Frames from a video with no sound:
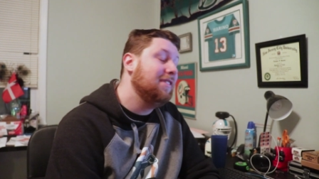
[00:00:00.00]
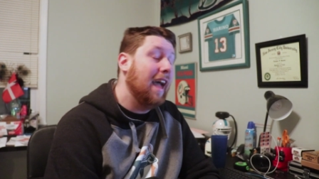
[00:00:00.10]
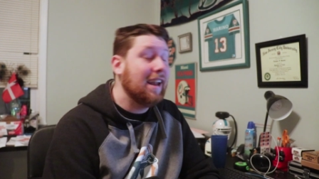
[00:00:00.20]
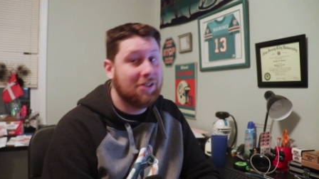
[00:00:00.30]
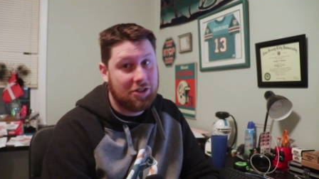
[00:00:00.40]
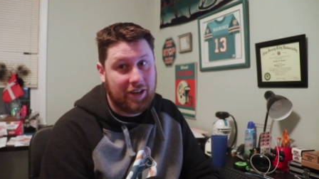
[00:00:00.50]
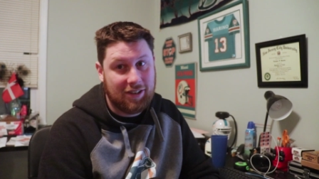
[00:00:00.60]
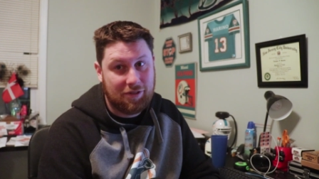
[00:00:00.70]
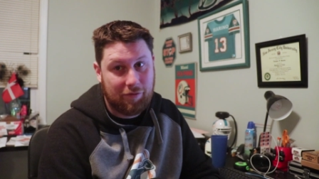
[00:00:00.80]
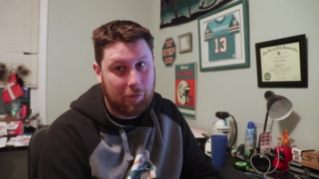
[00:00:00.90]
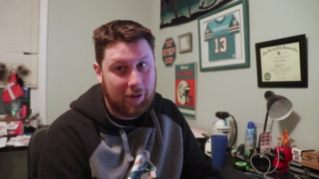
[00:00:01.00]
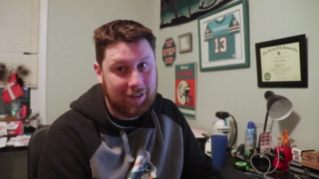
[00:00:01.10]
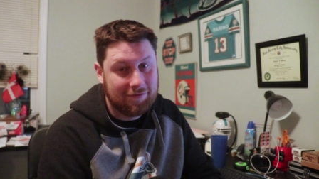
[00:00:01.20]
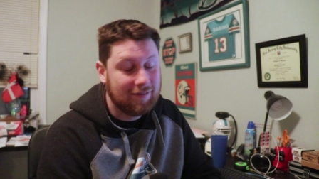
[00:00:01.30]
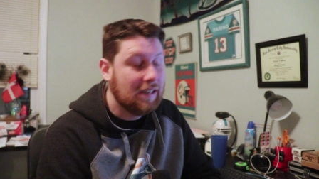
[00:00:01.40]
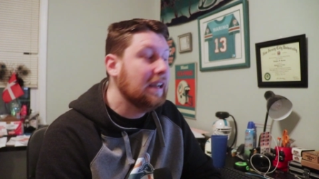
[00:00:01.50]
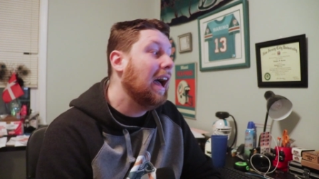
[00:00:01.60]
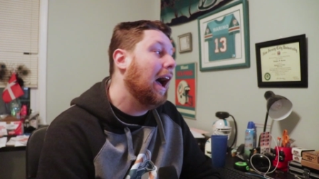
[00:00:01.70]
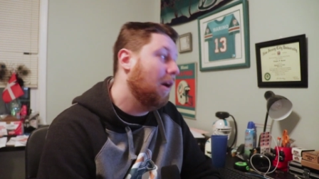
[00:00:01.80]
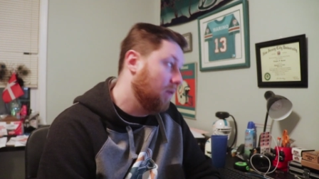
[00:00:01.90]
that has changed for me.
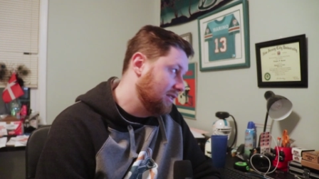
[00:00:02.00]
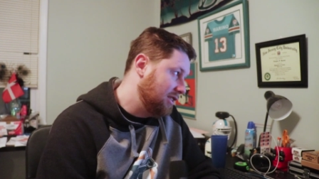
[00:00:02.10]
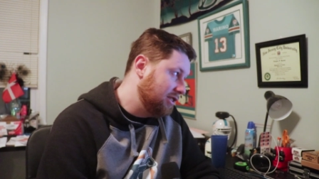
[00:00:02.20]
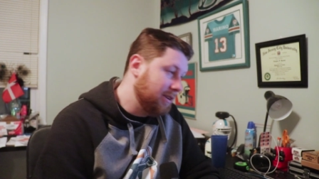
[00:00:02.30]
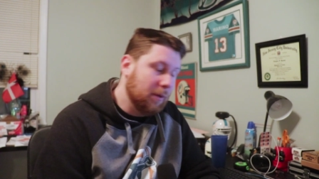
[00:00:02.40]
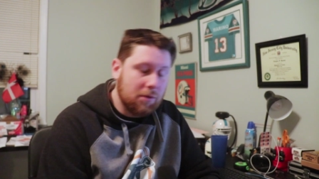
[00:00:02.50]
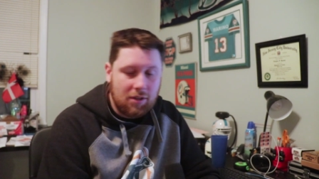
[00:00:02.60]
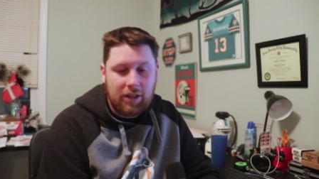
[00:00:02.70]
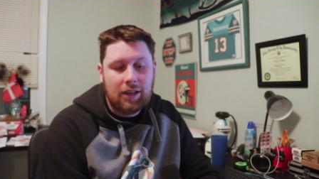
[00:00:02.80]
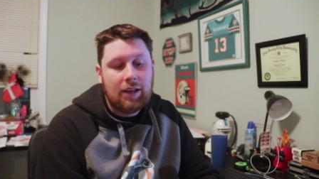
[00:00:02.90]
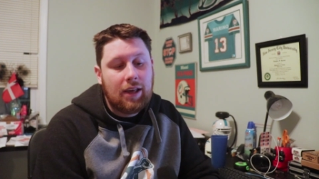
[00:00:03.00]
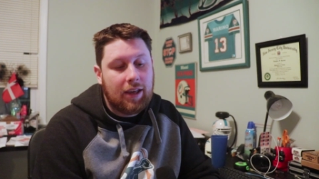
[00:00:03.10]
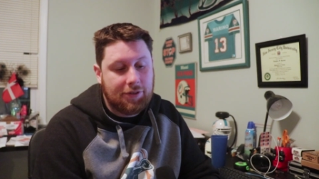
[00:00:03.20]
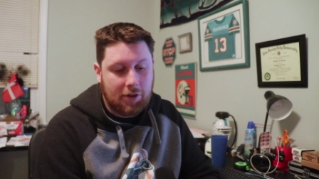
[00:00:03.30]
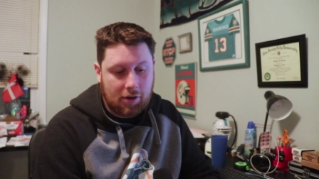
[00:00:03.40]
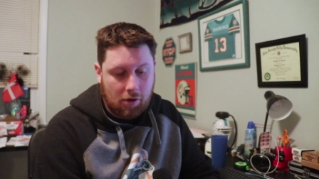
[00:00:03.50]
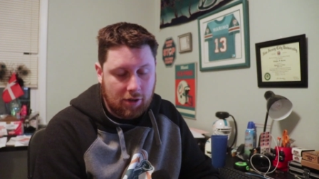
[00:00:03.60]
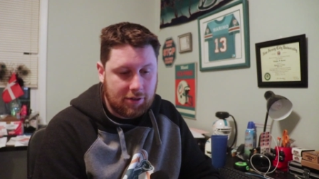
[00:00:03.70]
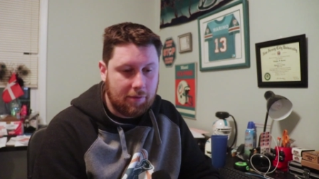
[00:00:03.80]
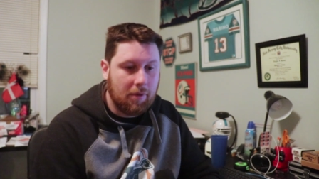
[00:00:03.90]
I want C J Mosley. He's going to
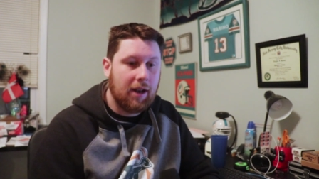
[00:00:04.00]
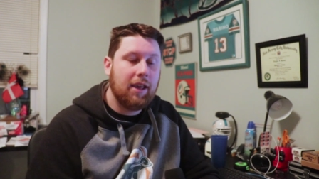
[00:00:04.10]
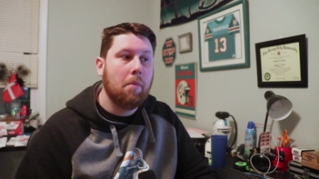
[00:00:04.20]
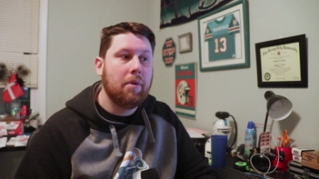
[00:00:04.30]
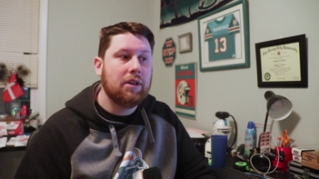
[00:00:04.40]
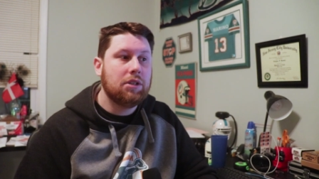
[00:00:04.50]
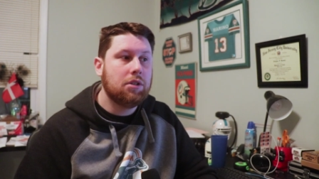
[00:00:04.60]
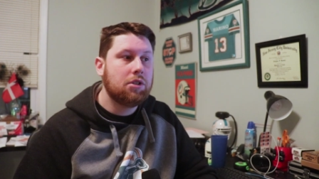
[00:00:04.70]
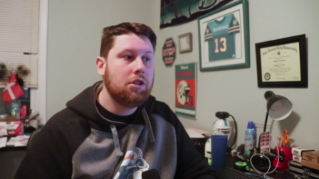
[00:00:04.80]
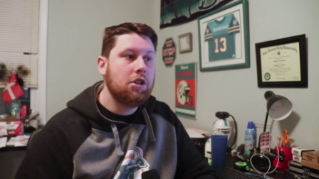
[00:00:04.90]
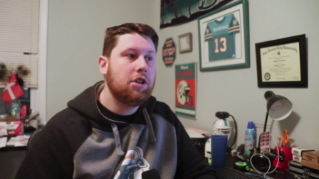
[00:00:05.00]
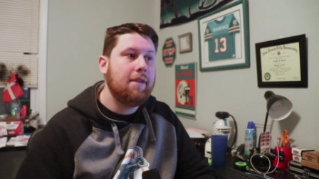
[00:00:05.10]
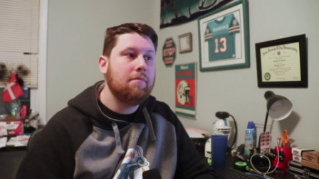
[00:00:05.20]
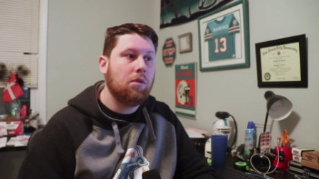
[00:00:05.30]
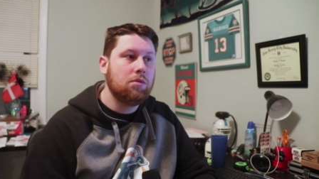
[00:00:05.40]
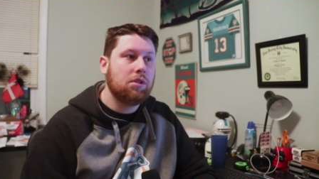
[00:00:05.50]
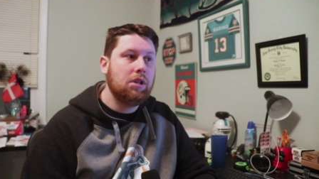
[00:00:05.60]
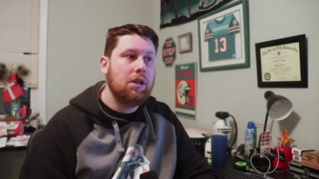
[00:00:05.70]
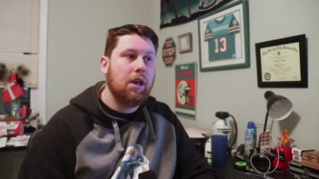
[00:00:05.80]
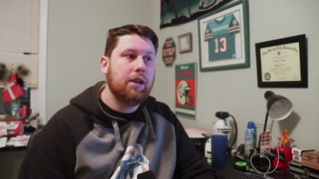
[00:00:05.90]
cost some money, but C J
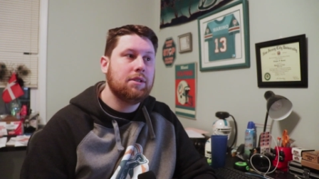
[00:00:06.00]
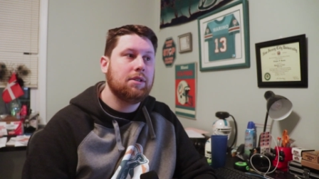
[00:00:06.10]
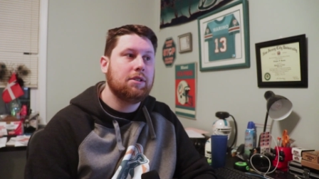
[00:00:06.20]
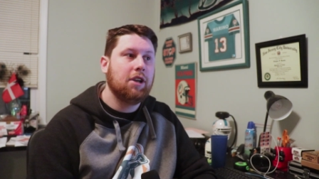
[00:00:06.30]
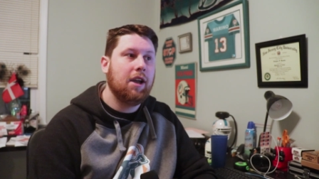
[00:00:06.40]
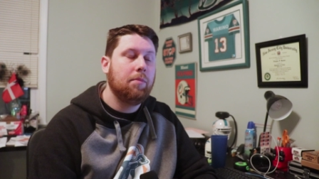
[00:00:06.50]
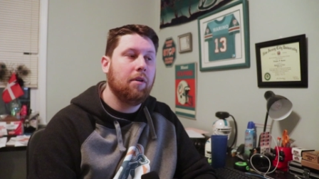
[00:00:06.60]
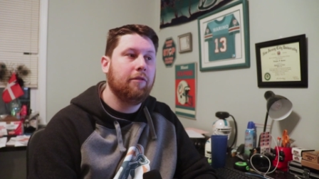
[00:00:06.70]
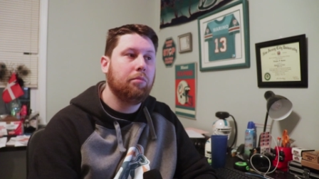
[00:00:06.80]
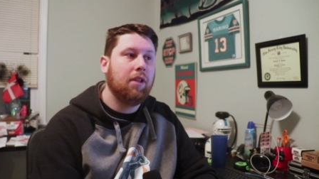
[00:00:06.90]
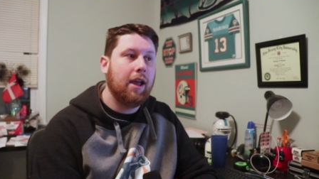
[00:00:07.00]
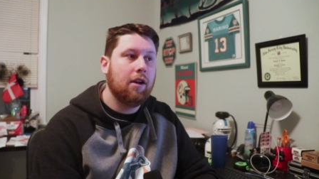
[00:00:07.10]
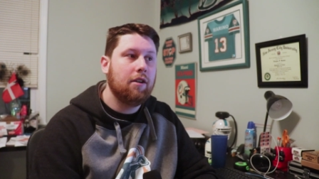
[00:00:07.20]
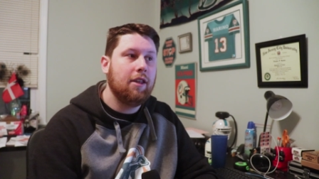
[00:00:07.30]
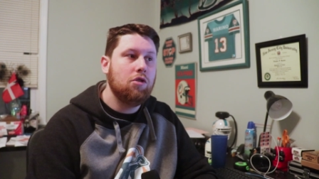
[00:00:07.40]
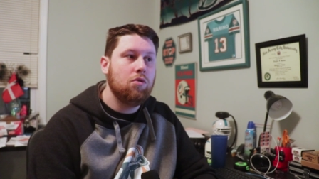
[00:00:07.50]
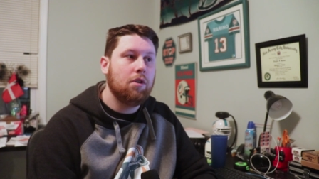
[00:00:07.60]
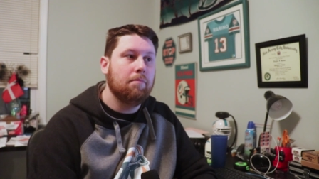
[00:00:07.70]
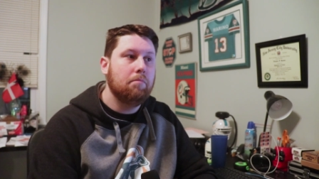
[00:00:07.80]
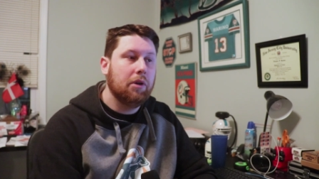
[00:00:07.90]
Mosley is the type of player that you
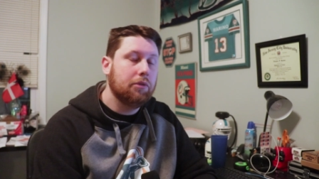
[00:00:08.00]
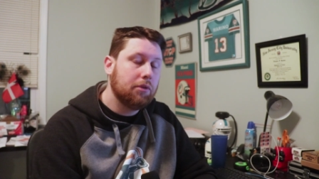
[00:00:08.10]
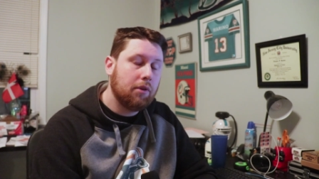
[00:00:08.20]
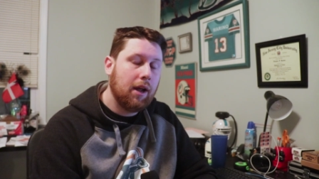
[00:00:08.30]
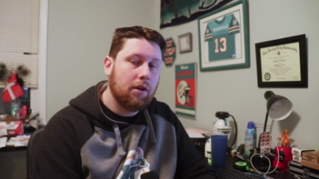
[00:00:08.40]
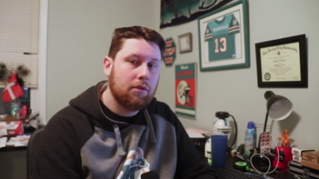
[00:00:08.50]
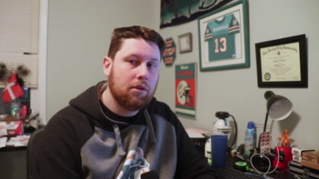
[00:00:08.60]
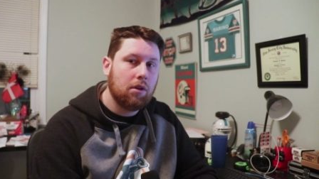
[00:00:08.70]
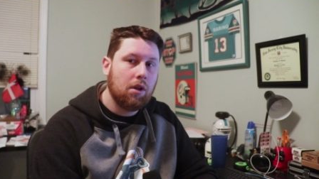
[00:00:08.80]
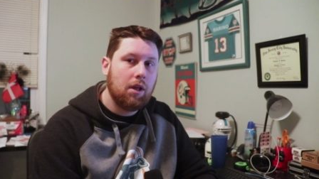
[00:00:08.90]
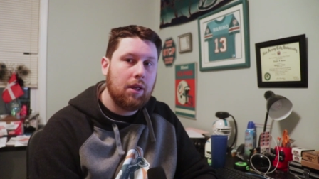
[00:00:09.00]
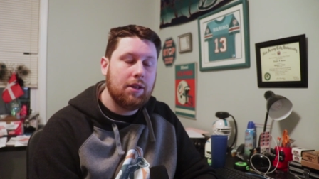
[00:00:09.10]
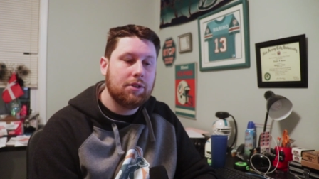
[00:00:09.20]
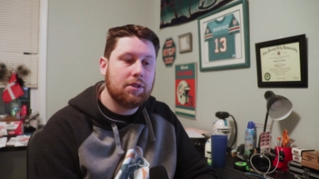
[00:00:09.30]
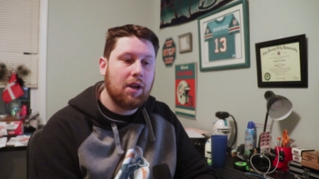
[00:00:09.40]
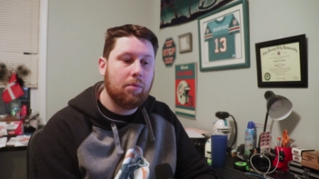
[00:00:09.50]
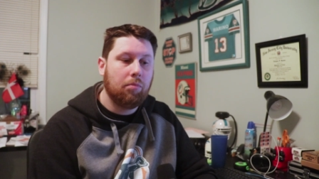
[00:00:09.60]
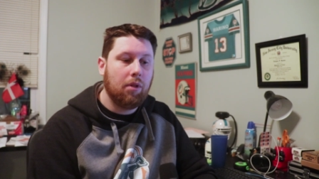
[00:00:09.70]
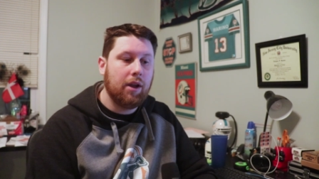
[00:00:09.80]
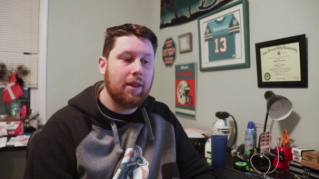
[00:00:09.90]
can build around. He's a type
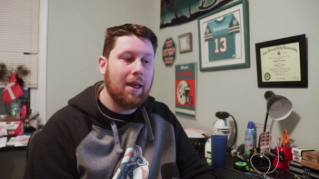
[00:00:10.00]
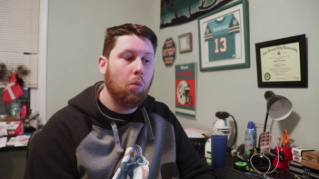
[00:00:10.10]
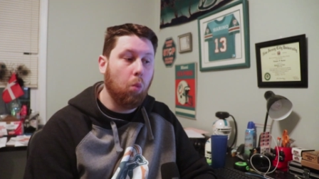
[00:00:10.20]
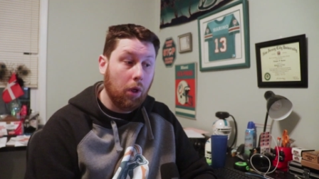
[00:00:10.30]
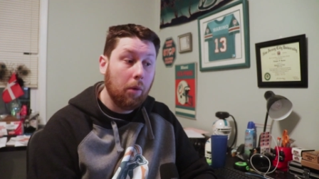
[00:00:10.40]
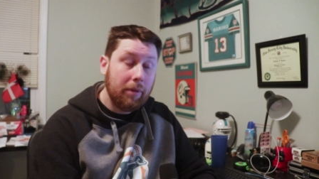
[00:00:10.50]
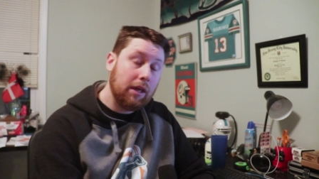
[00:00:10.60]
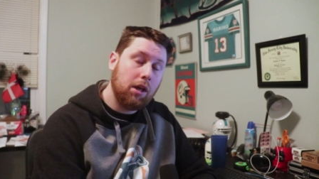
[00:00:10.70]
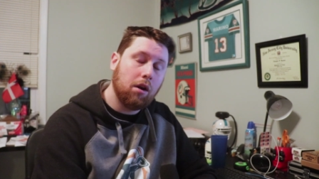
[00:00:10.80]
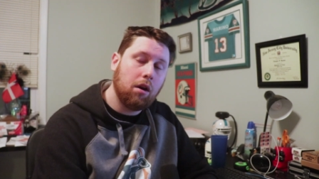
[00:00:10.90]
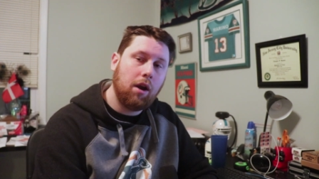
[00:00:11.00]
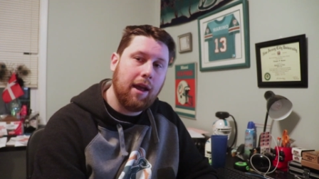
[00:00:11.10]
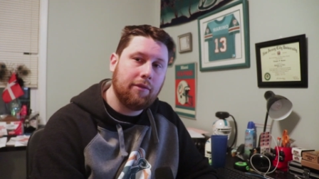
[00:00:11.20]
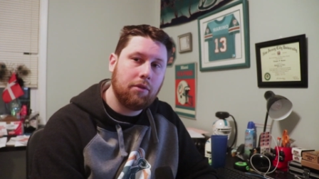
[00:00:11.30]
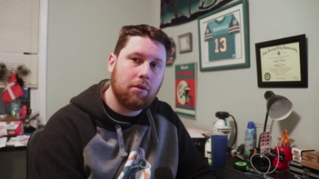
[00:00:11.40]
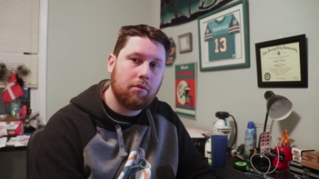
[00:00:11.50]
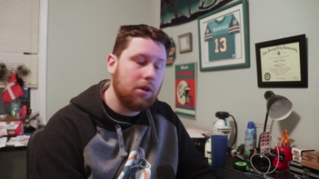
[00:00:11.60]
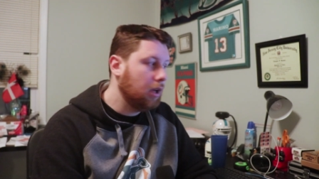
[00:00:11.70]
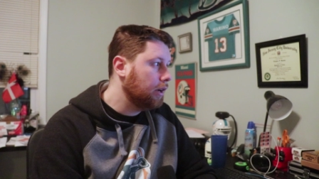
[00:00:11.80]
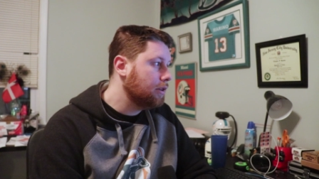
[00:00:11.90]
of player that will be here after
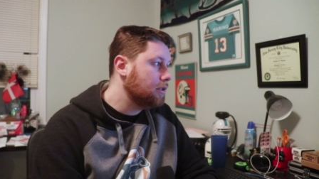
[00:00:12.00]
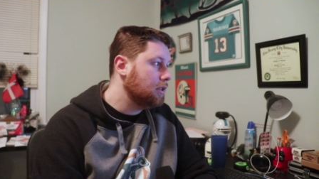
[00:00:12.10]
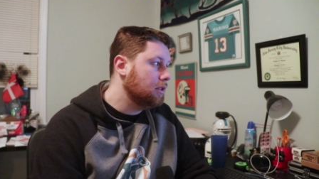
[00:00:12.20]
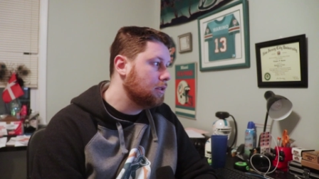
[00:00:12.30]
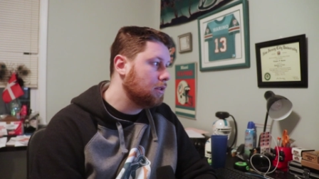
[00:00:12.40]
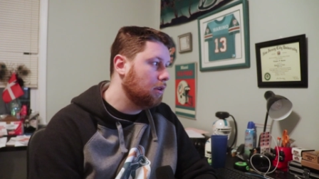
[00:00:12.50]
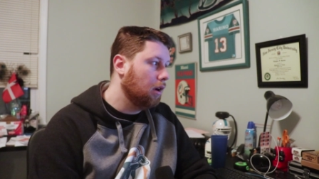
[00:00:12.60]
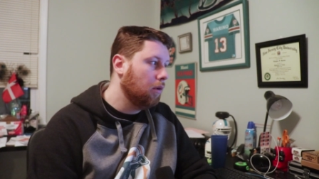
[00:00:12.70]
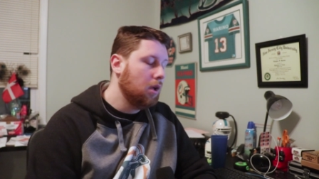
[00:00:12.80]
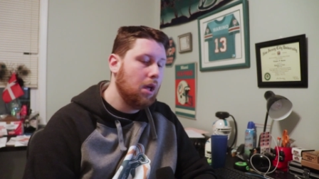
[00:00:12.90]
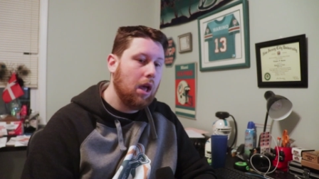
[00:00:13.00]
three years. He's, you know,